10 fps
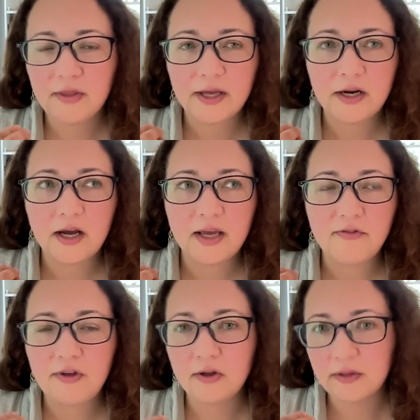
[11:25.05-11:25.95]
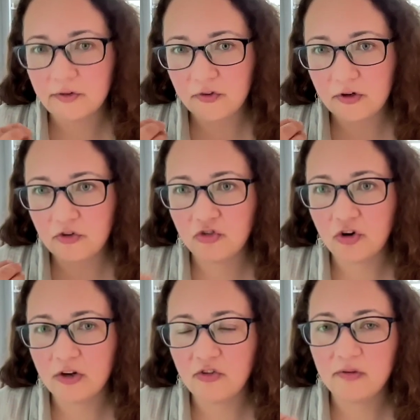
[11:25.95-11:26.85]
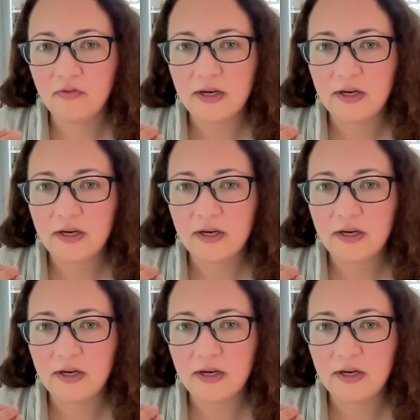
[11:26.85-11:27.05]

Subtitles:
that I feel is constructive